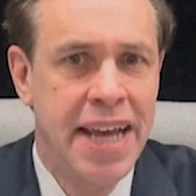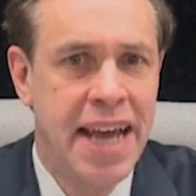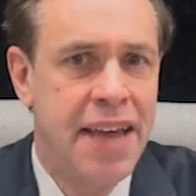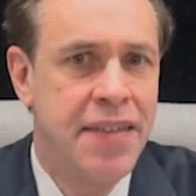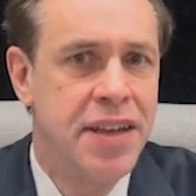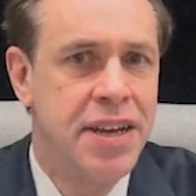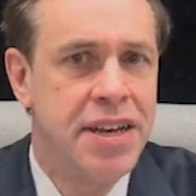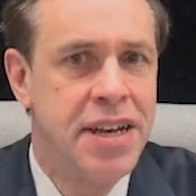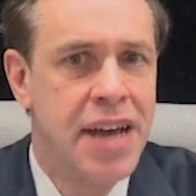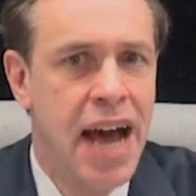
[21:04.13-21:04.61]

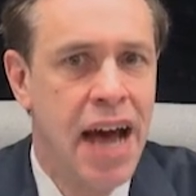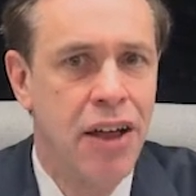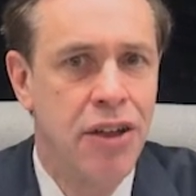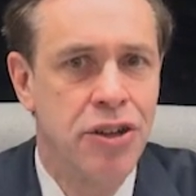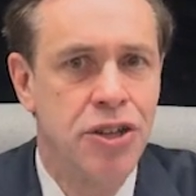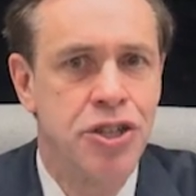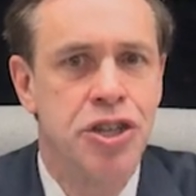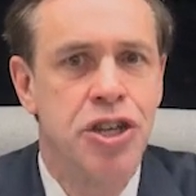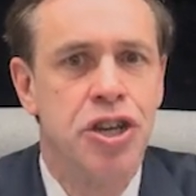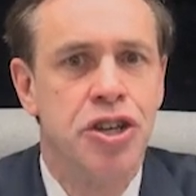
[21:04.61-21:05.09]
and the
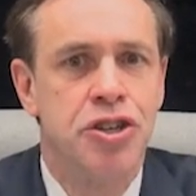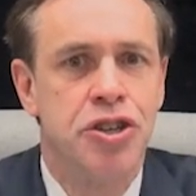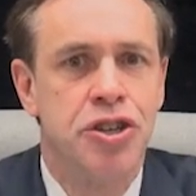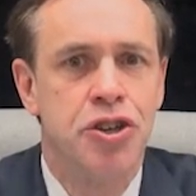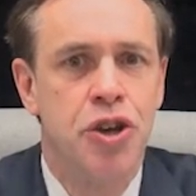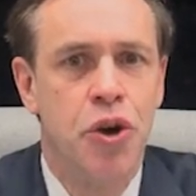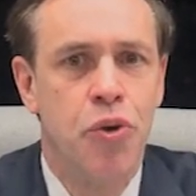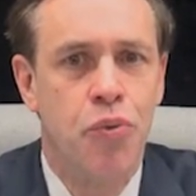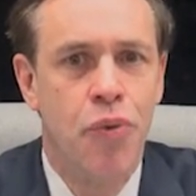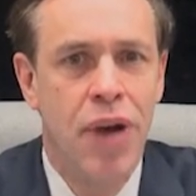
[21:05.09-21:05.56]
knowledge to
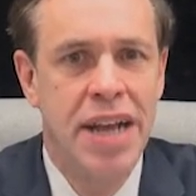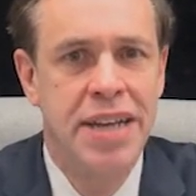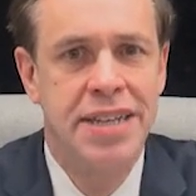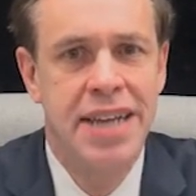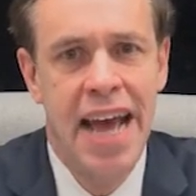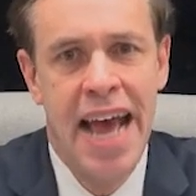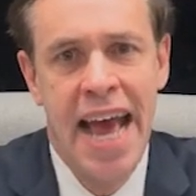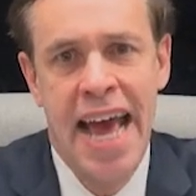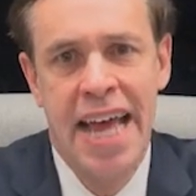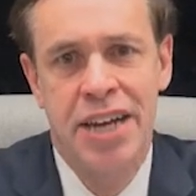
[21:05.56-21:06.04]
know when
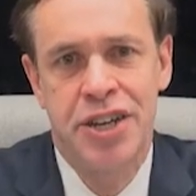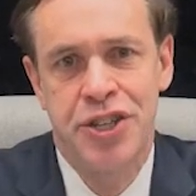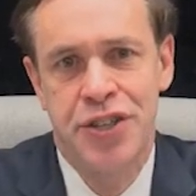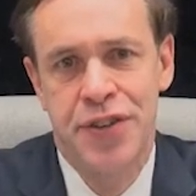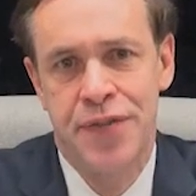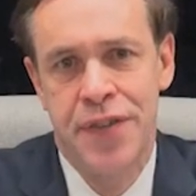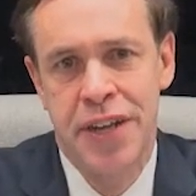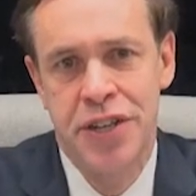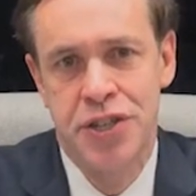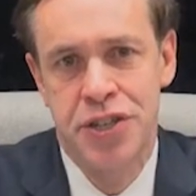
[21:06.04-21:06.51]
to add
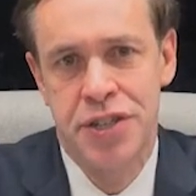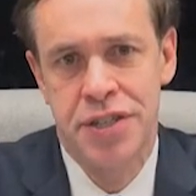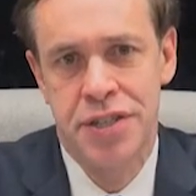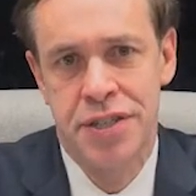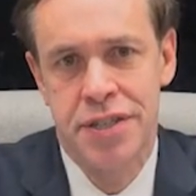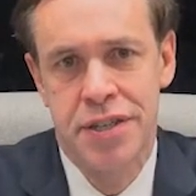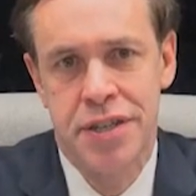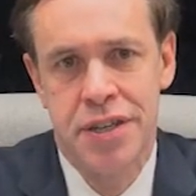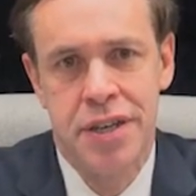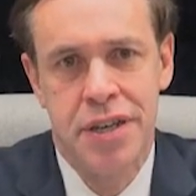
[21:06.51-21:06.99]

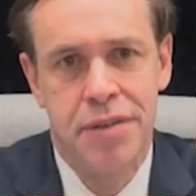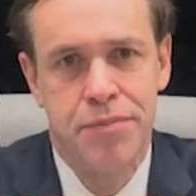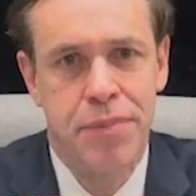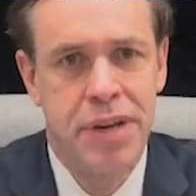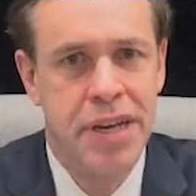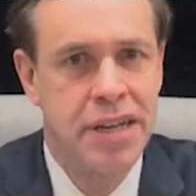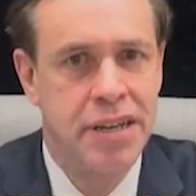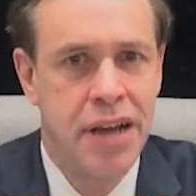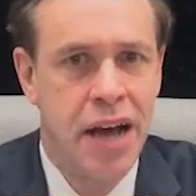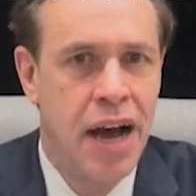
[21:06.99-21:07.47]
interventions,
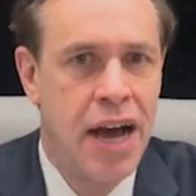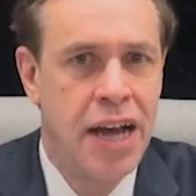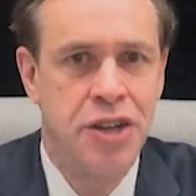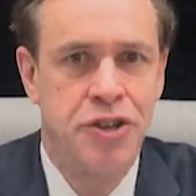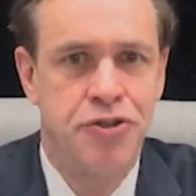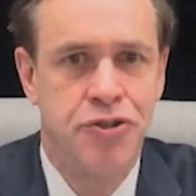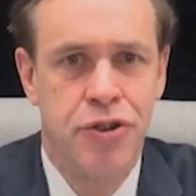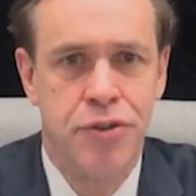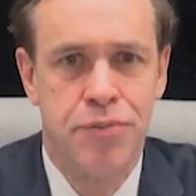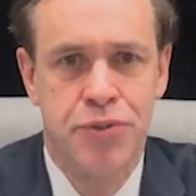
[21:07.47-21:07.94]
be it
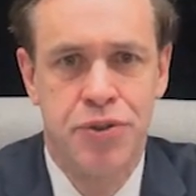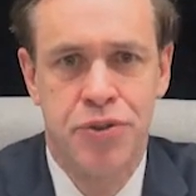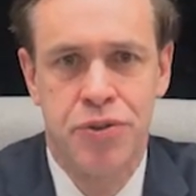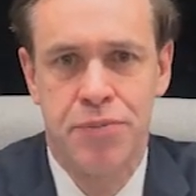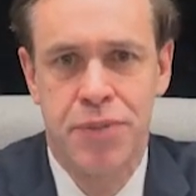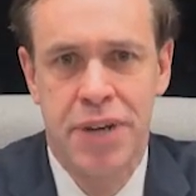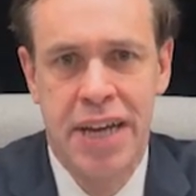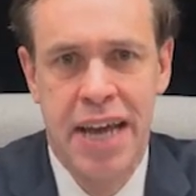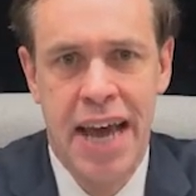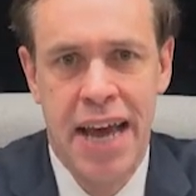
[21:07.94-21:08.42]
inotropes or
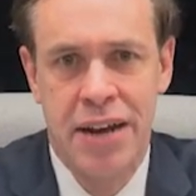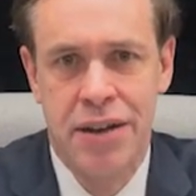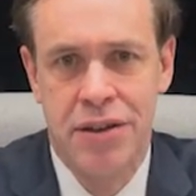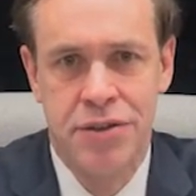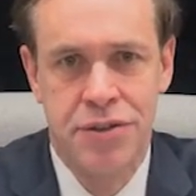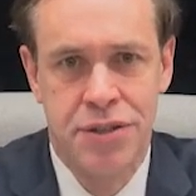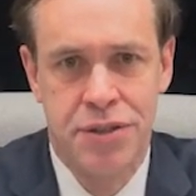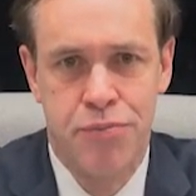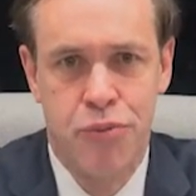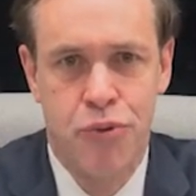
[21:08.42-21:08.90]

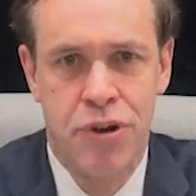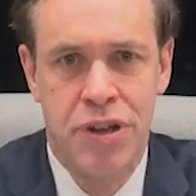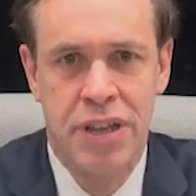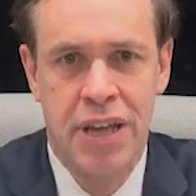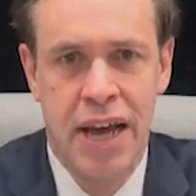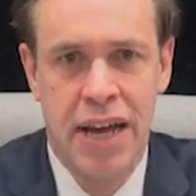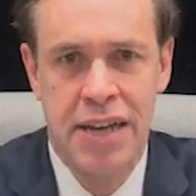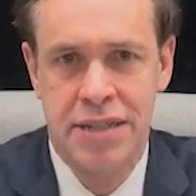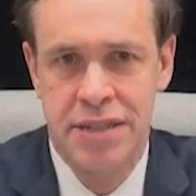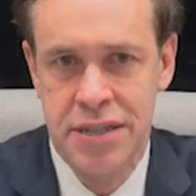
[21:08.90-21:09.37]
mechanical support in
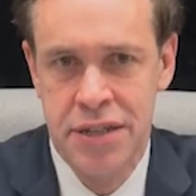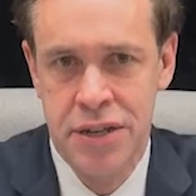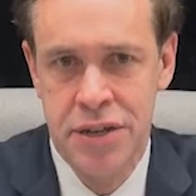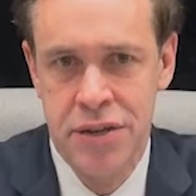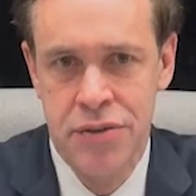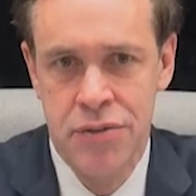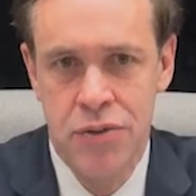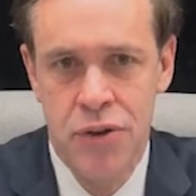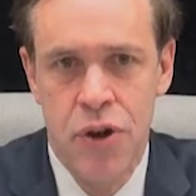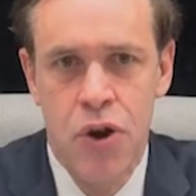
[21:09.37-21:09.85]
the
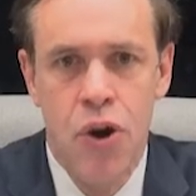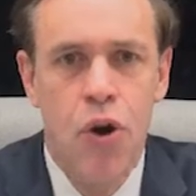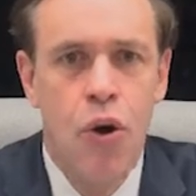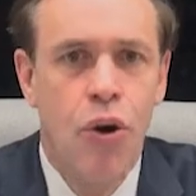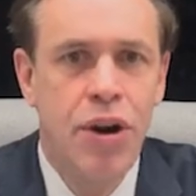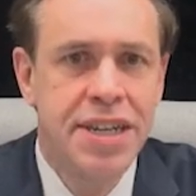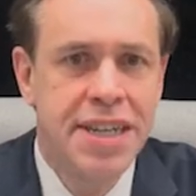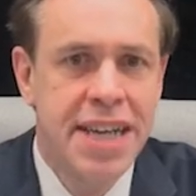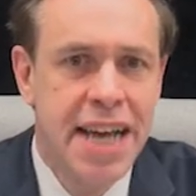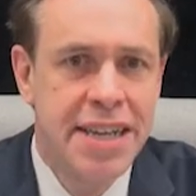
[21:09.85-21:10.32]
ICU,
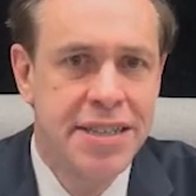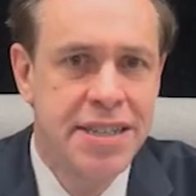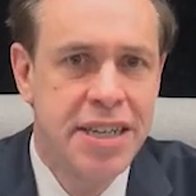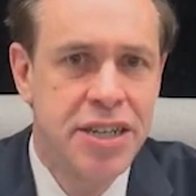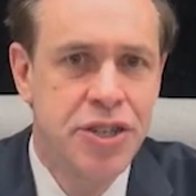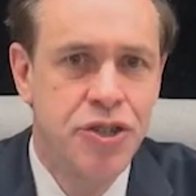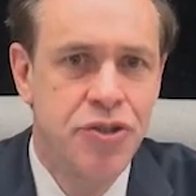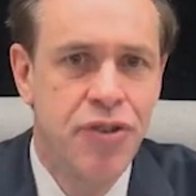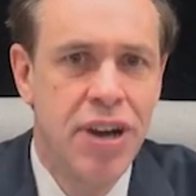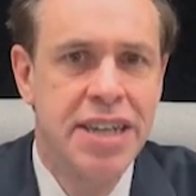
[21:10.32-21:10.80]
or testing
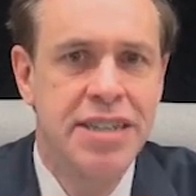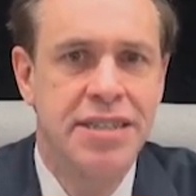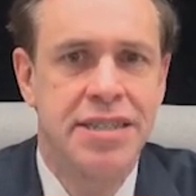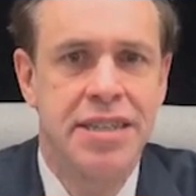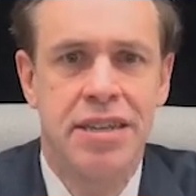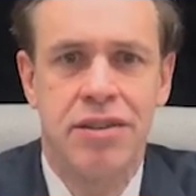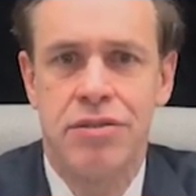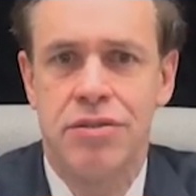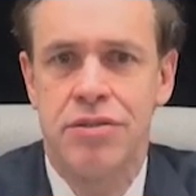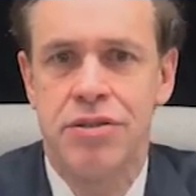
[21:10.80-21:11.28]
and
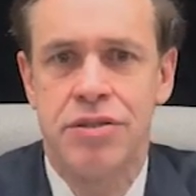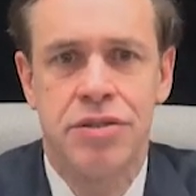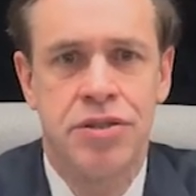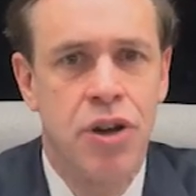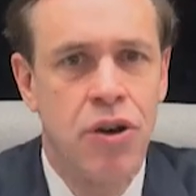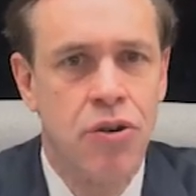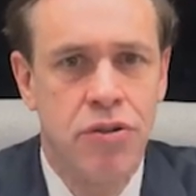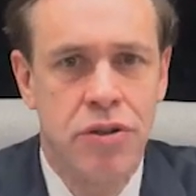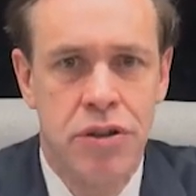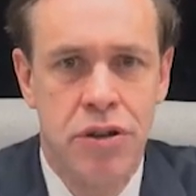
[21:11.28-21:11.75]
tracing, or
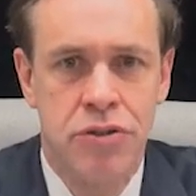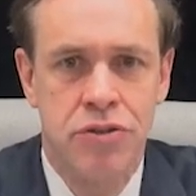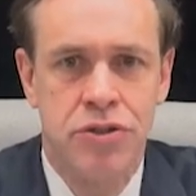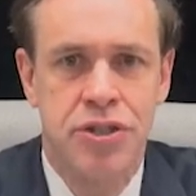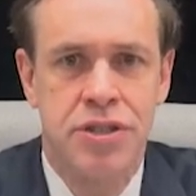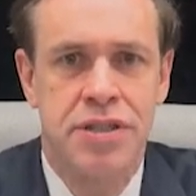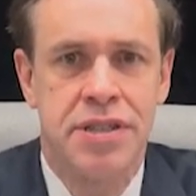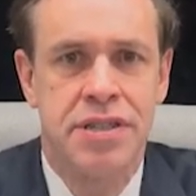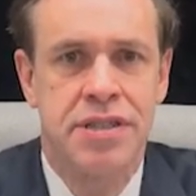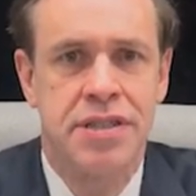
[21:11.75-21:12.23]
zone
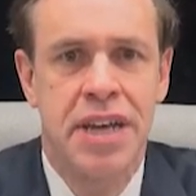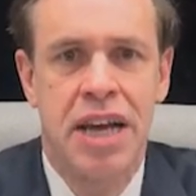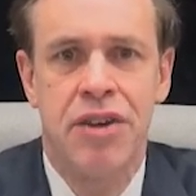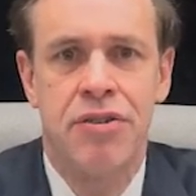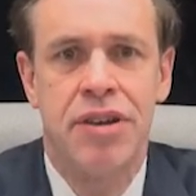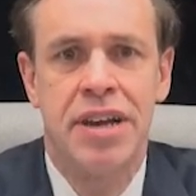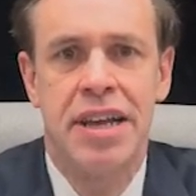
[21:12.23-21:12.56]
closures, etc.